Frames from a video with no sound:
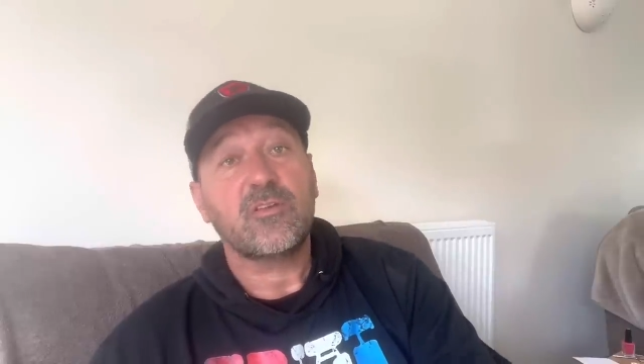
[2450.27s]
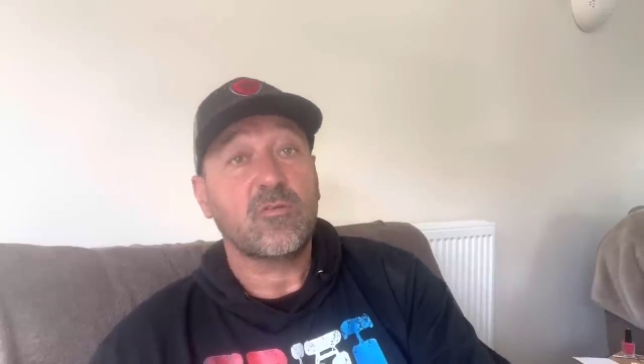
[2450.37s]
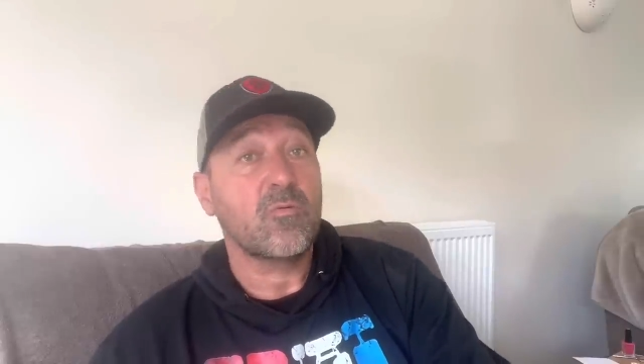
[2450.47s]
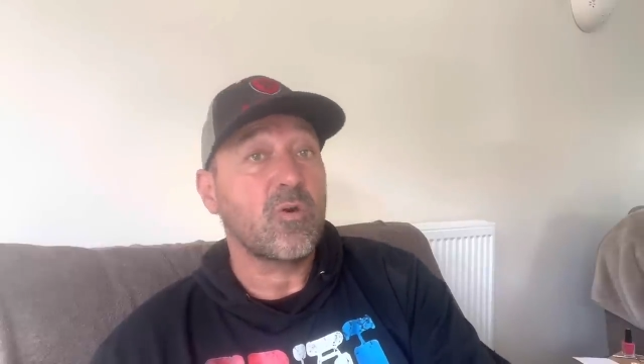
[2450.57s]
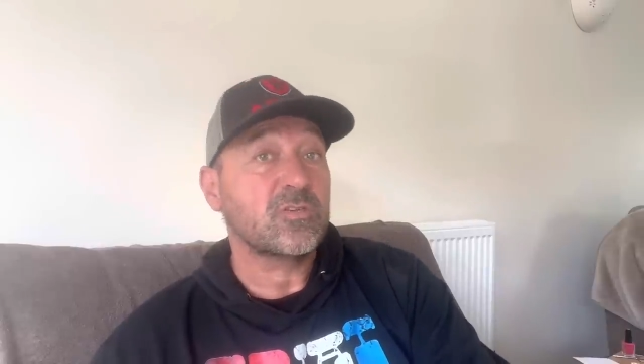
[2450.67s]

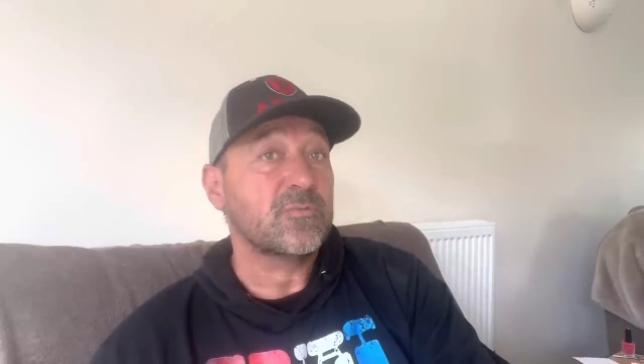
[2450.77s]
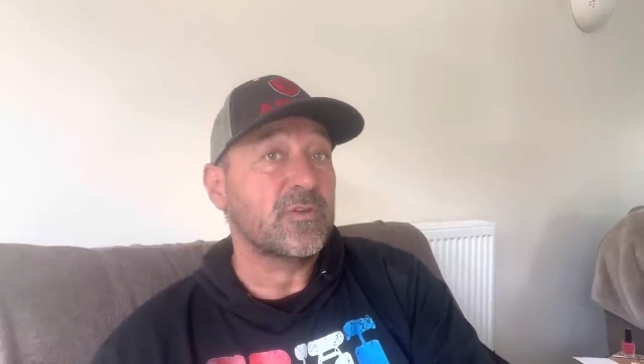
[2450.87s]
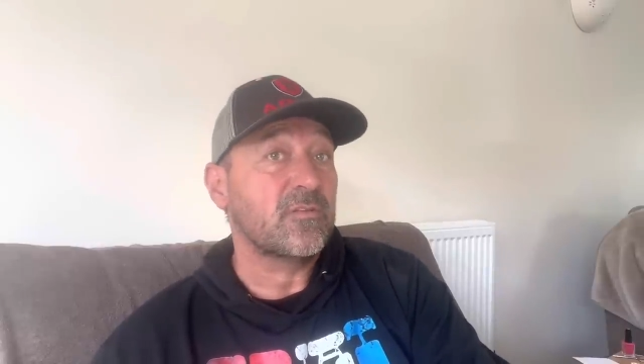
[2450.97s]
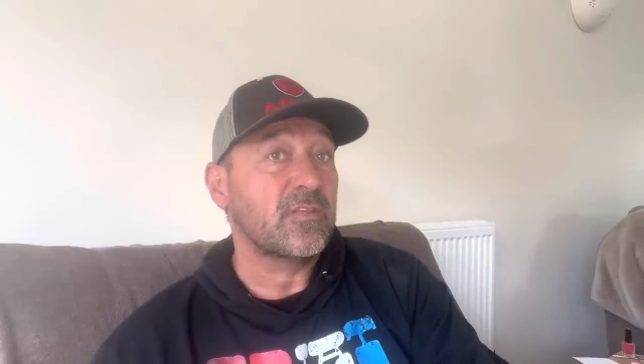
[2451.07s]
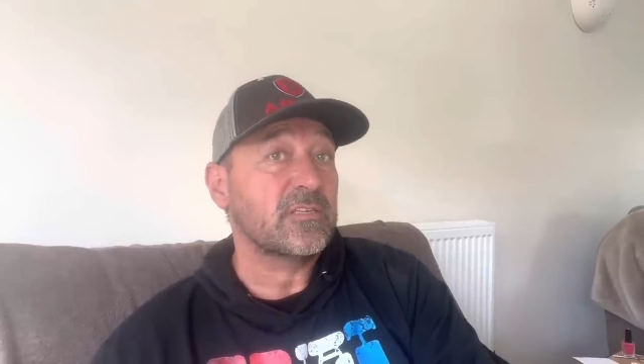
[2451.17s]
you're watching me
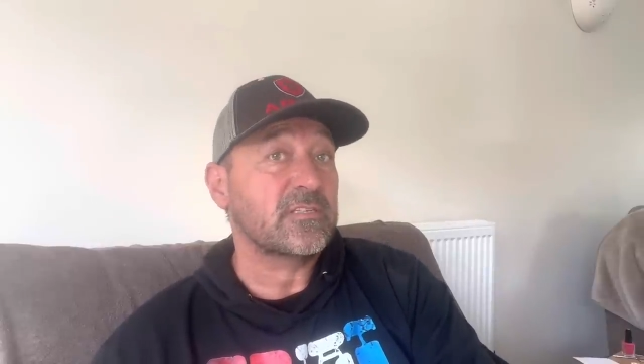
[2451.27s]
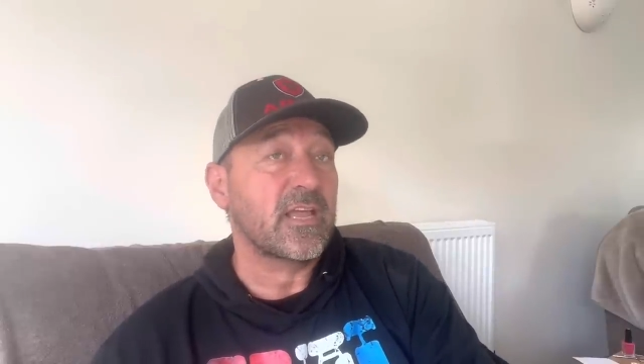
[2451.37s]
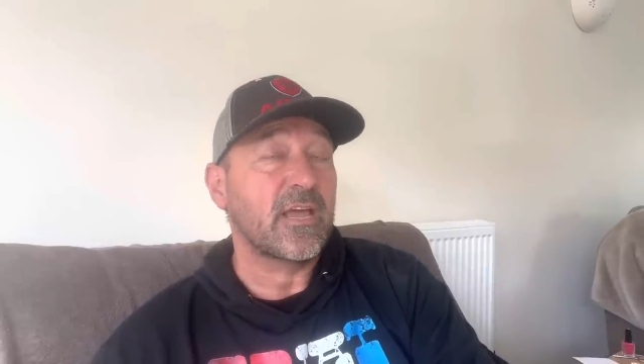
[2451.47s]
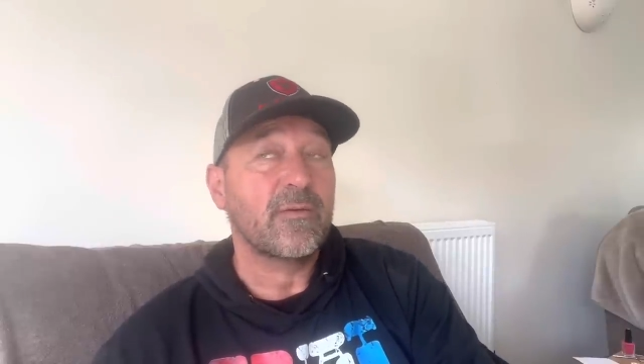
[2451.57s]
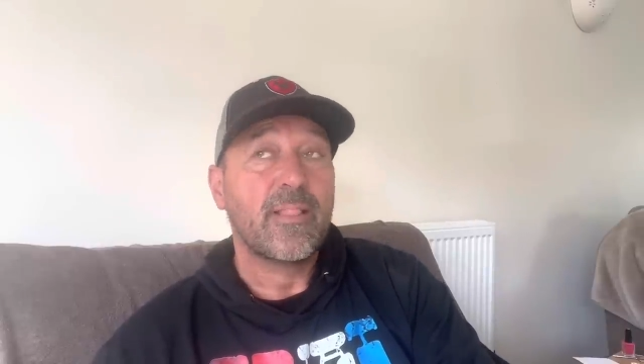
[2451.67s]
do this
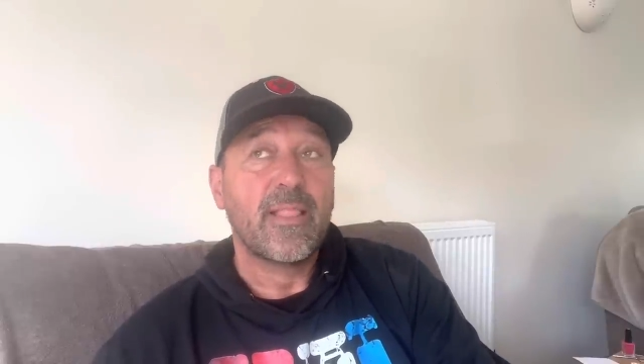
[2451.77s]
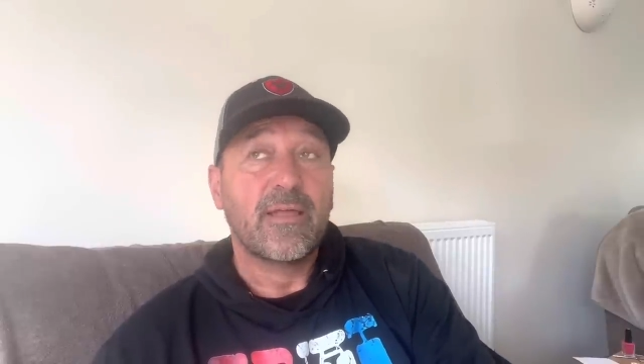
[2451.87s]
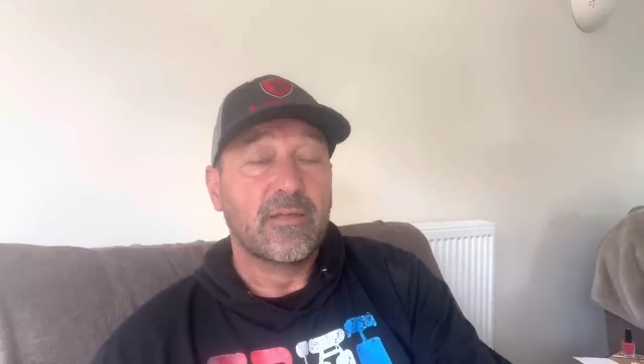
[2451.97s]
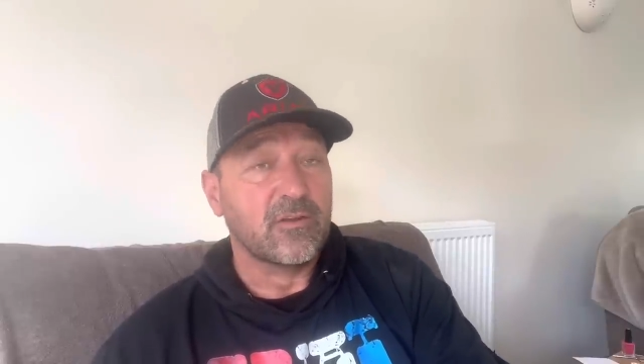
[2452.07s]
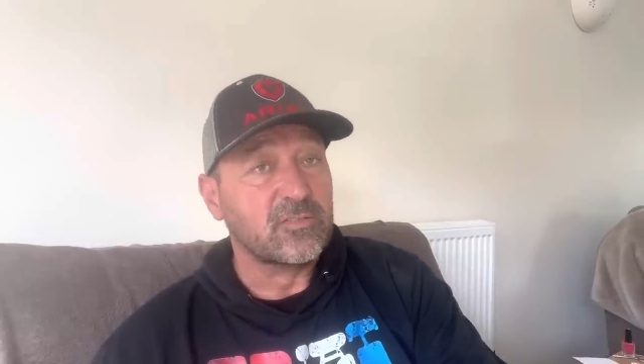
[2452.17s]
now.
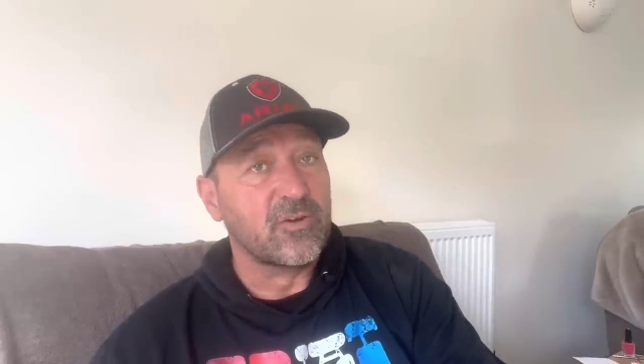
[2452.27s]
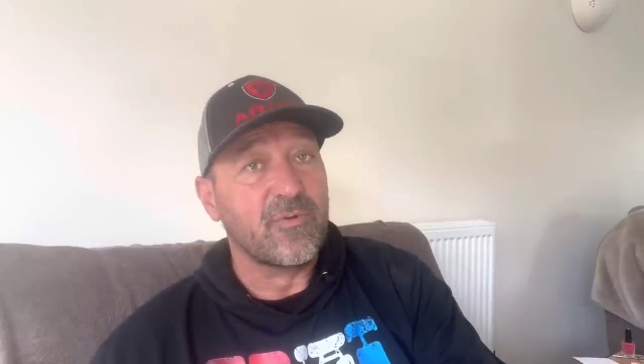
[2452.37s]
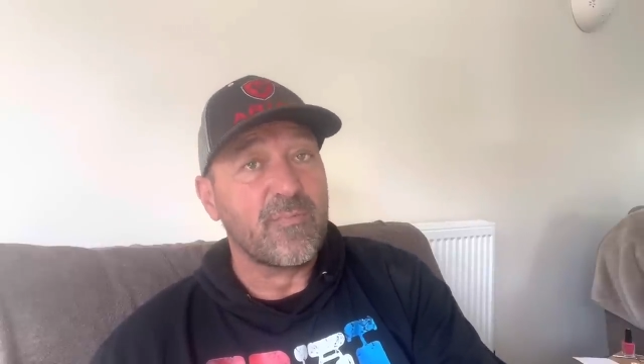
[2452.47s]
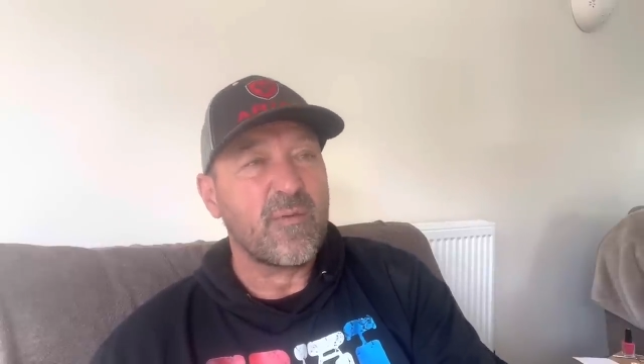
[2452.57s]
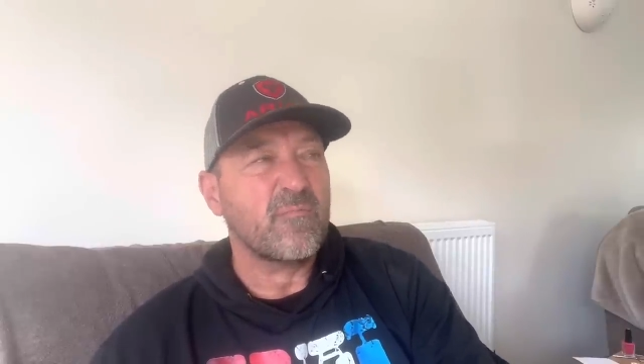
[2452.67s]
You've got to try and
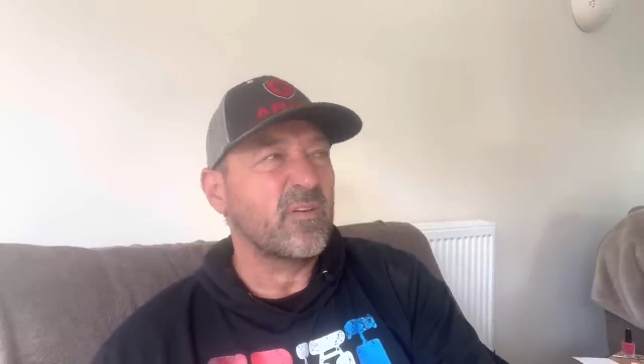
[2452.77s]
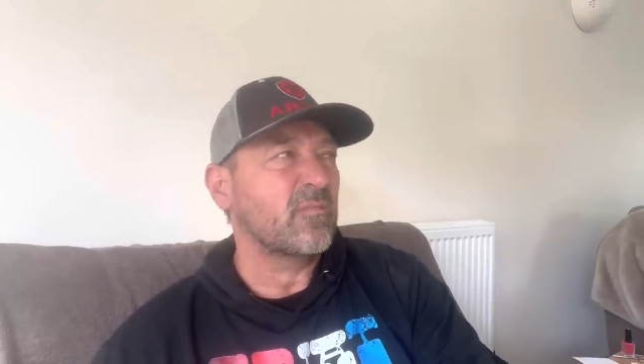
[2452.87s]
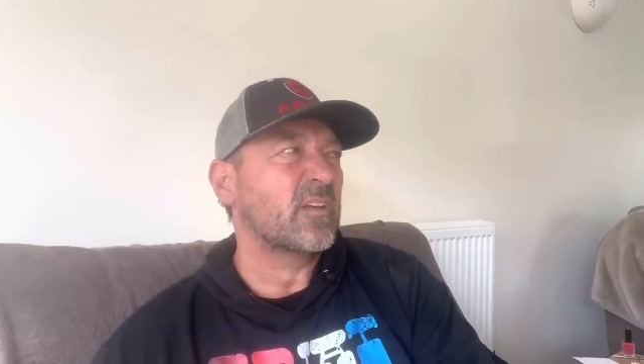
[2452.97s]
remember it.